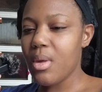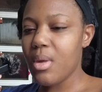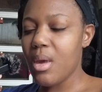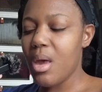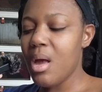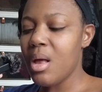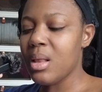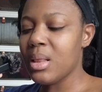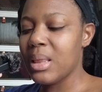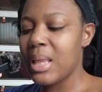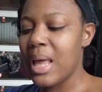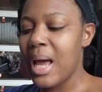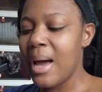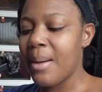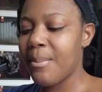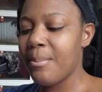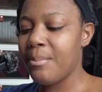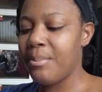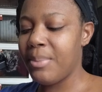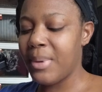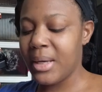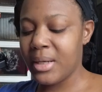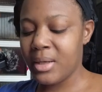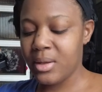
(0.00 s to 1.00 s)
a lot
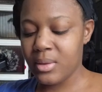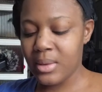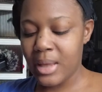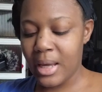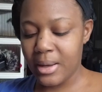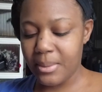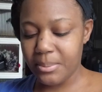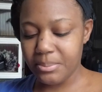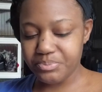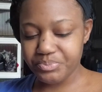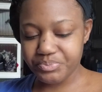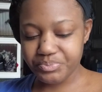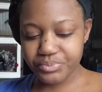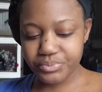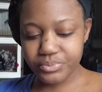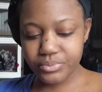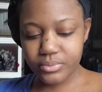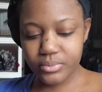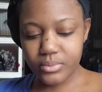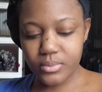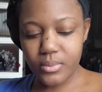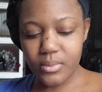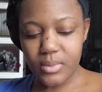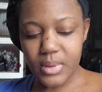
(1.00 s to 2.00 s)
better. Like,
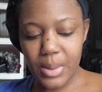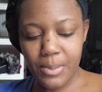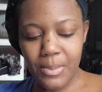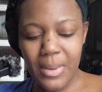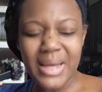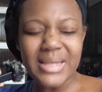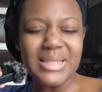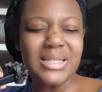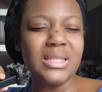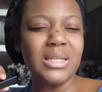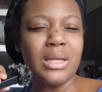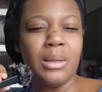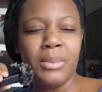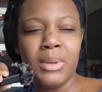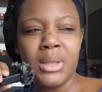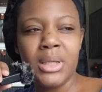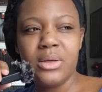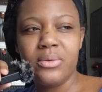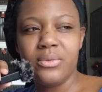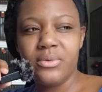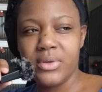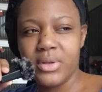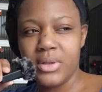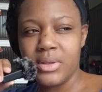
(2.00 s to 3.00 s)
my stomach
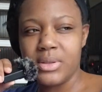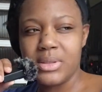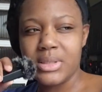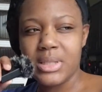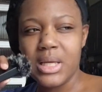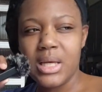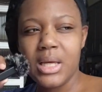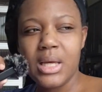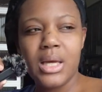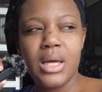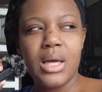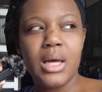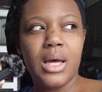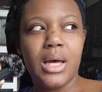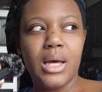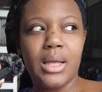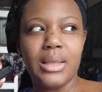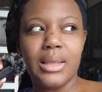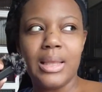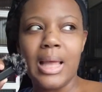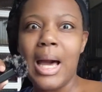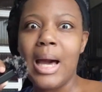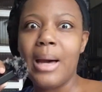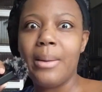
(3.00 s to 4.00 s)
feels a
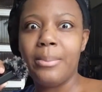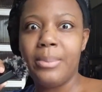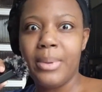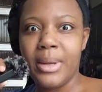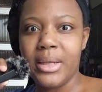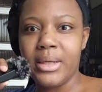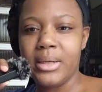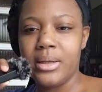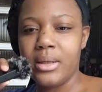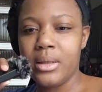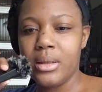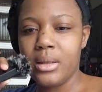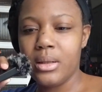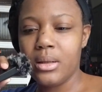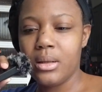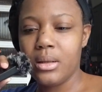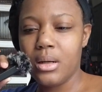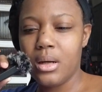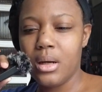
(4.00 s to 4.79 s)
lot better.